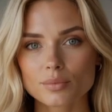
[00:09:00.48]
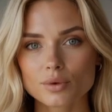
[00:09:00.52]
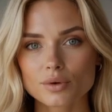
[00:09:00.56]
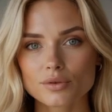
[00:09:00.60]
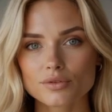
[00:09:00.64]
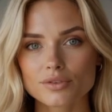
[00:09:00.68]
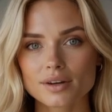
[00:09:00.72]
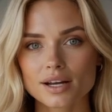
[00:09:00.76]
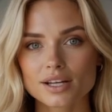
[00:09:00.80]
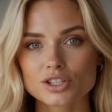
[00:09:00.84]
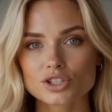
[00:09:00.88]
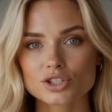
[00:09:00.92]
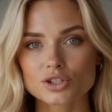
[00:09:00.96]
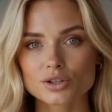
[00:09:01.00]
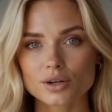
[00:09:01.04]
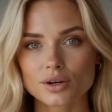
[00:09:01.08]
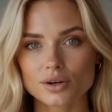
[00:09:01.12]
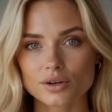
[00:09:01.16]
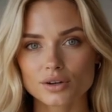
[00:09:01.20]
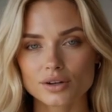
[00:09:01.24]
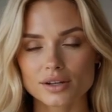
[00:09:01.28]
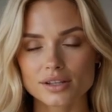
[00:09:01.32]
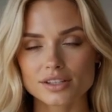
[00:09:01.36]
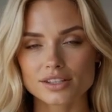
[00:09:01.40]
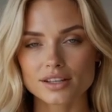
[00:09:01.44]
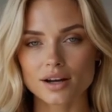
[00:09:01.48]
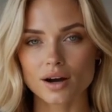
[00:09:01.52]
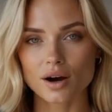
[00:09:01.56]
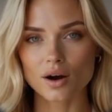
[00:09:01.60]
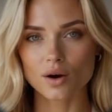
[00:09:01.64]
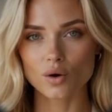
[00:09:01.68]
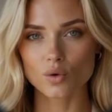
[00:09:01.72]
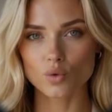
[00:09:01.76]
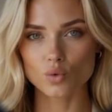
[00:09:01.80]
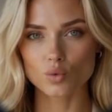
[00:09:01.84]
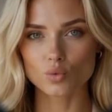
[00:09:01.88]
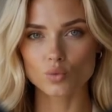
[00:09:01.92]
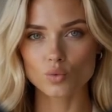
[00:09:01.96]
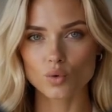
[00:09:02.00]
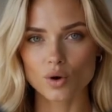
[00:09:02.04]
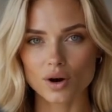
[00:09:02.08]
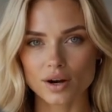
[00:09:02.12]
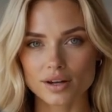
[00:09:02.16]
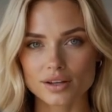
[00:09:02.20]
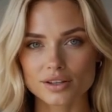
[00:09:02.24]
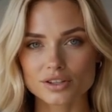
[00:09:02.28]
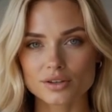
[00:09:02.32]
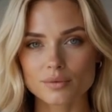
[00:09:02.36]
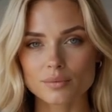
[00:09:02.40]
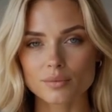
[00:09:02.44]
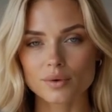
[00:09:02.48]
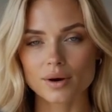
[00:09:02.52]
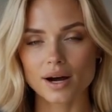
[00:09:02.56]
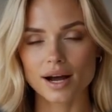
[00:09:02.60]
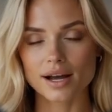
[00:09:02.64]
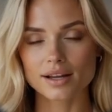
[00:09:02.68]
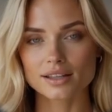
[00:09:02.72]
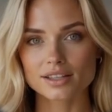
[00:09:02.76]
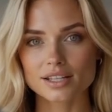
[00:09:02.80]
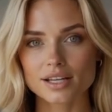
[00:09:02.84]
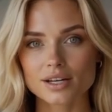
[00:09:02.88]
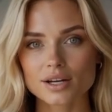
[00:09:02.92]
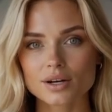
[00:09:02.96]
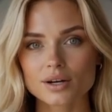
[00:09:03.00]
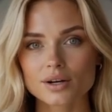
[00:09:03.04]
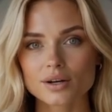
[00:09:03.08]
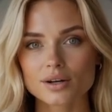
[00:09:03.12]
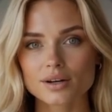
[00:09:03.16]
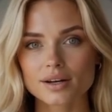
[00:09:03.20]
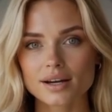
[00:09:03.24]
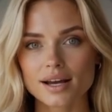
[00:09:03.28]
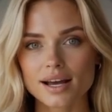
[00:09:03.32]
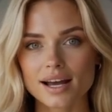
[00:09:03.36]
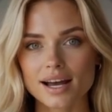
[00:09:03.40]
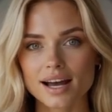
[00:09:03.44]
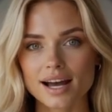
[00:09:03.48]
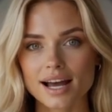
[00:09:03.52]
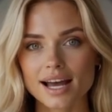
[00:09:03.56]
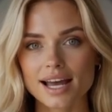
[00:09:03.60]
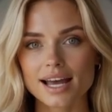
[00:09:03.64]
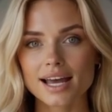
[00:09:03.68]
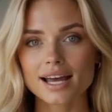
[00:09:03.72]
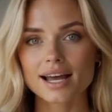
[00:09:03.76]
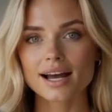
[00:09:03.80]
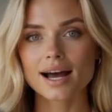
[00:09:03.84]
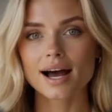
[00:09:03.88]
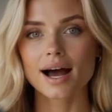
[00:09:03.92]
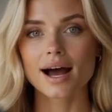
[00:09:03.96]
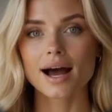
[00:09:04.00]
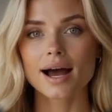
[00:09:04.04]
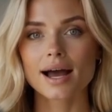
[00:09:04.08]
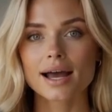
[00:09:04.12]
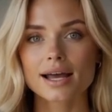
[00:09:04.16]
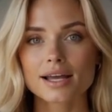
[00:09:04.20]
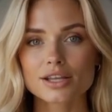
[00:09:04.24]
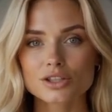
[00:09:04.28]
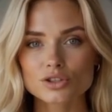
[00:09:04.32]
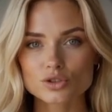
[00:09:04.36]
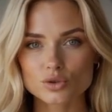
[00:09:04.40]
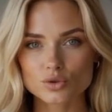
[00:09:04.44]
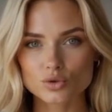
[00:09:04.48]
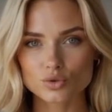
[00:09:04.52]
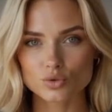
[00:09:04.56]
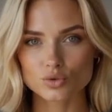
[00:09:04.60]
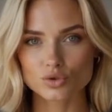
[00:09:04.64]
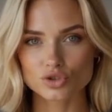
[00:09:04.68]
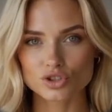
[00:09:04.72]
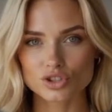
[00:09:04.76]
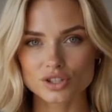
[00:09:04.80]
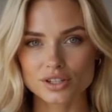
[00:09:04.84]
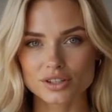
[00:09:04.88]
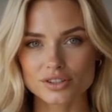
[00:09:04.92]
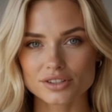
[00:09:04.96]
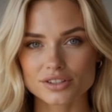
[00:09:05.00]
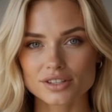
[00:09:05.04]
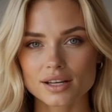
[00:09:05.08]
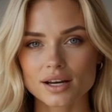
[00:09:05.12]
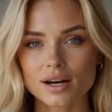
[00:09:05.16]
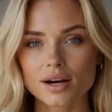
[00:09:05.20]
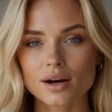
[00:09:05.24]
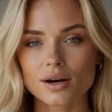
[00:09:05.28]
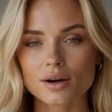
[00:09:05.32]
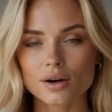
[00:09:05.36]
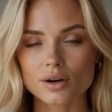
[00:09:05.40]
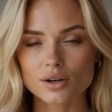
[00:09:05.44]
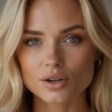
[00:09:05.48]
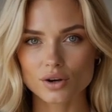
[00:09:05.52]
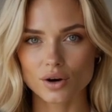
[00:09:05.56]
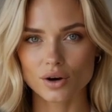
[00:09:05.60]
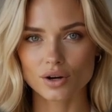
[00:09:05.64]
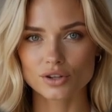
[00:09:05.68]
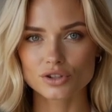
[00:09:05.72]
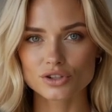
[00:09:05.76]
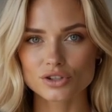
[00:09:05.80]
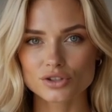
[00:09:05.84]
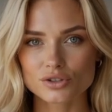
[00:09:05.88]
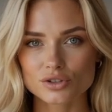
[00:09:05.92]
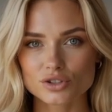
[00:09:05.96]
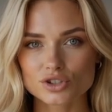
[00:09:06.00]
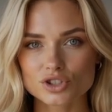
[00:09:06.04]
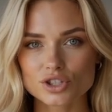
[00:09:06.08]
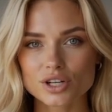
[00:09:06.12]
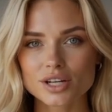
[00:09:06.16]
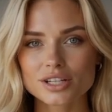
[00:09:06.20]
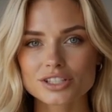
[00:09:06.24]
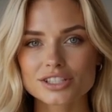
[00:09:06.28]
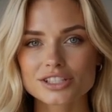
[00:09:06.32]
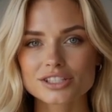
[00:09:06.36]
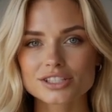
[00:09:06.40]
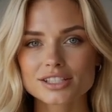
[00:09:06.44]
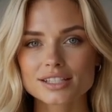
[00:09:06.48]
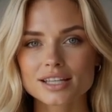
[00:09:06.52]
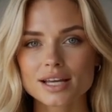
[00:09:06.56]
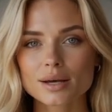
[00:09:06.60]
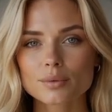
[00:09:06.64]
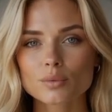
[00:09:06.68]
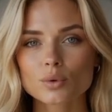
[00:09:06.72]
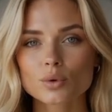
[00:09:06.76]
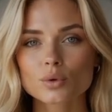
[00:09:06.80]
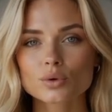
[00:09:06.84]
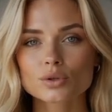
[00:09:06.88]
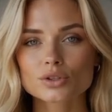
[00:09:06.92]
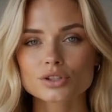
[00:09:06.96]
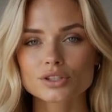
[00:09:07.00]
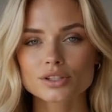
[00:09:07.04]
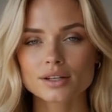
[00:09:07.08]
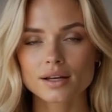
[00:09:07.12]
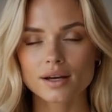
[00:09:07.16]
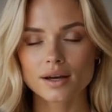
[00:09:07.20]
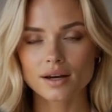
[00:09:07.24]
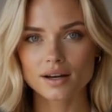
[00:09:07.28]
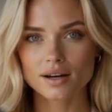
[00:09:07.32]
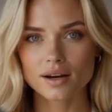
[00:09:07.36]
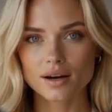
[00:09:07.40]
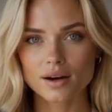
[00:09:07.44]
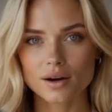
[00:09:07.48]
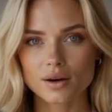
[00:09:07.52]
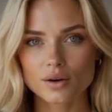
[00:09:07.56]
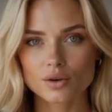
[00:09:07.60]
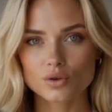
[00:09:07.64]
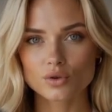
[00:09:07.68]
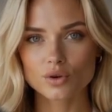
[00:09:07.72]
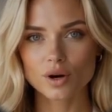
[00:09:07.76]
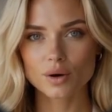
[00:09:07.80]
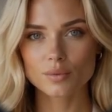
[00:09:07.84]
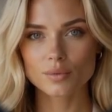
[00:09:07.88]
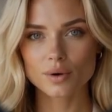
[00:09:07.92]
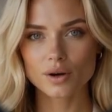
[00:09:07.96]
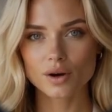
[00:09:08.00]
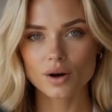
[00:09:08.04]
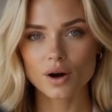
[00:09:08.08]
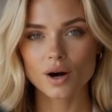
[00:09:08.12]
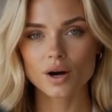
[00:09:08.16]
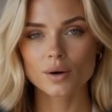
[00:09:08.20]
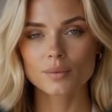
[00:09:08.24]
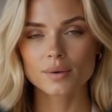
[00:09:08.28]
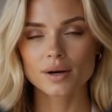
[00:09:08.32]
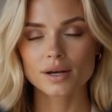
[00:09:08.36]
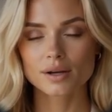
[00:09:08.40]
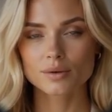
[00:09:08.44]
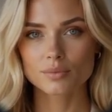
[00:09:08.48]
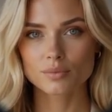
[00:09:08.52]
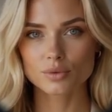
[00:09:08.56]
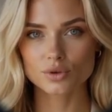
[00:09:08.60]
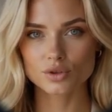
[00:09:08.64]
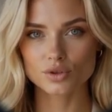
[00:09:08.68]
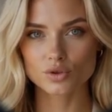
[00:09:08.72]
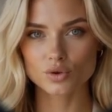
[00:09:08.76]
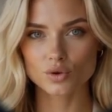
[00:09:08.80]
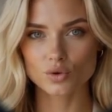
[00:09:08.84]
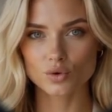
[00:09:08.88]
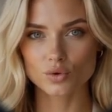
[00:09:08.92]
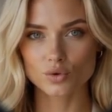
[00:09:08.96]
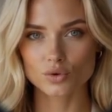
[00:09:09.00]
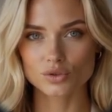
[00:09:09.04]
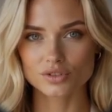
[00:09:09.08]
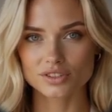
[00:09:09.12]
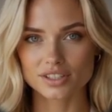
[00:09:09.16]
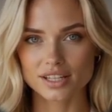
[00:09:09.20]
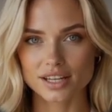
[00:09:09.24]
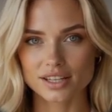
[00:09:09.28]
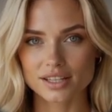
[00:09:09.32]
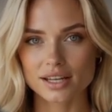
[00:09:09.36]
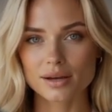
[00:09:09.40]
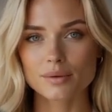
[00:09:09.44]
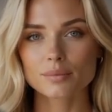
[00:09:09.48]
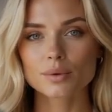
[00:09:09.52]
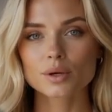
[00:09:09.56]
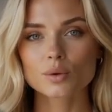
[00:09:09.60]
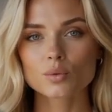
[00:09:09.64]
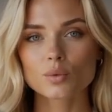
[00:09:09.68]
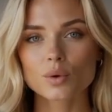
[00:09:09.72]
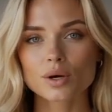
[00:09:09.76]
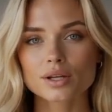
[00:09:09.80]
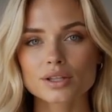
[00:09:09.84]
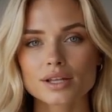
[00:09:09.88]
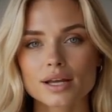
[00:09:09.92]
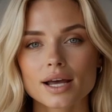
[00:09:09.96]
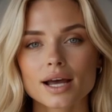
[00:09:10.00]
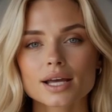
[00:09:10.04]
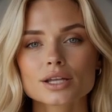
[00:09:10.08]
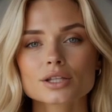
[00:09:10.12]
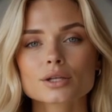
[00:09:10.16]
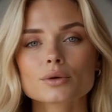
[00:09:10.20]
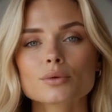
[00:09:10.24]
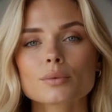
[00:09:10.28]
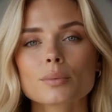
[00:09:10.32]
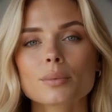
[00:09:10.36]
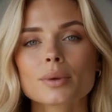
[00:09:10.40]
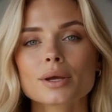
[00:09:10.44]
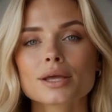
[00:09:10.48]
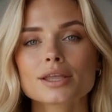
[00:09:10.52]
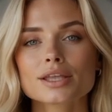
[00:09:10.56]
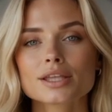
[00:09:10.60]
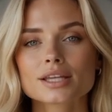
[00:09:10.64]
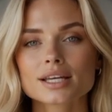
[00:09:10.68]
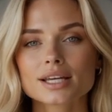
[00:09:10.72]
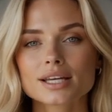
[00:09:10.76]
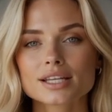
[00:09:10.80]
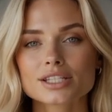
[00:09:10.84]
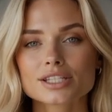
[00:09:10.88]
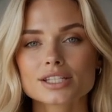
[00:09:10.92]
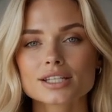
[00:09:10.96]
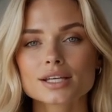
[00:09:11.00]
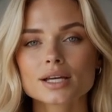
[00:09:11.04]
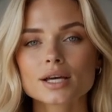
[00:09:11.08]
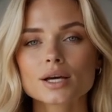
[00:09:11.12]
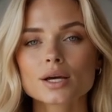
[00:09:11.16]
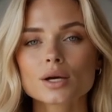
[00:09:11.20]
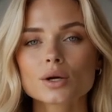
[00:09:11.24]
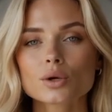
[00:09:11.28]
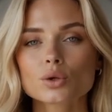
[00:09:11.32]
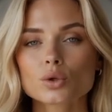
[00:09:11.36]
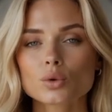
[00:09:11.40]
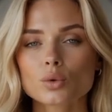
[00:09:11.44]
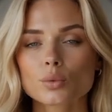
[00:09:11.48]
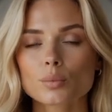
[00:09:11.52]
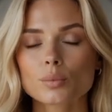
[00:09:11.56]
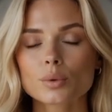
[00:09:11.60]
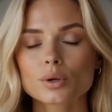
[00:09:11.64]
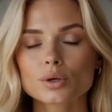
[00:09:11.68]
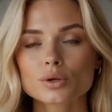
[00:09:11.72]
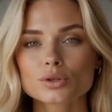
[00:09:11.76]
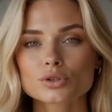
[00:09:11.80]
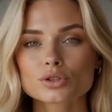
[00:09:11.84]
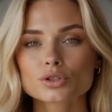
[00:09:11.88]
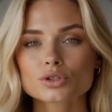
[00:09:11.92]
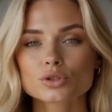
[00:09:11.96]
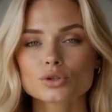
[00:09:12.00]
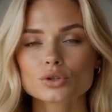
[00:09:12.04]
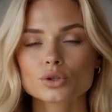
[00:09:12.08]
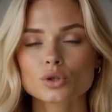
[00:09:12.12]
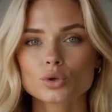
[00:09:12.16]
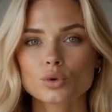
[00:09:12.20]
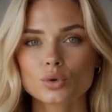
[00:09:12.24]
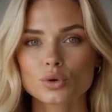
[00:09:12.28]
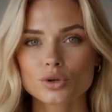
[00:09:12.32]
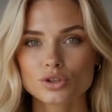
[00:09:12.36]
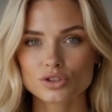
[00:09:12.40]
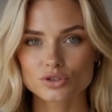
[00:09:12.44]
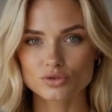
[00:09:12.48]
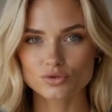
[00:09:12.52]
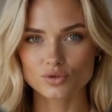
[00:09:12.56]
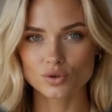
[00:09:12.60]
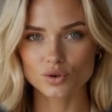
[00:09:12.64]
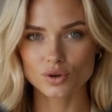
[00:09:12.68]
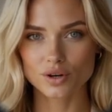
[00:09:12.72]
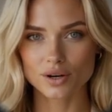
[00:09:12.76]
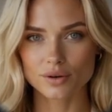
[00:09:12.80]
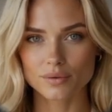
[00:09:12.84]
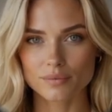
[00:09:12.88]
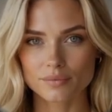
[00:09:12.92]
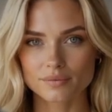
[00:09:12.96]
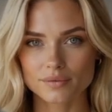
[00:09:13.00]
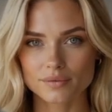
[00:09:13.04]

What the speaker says: professionals who want practical AI solutions, not just demos. Drop a comment below telling me what kind of business you built yours for.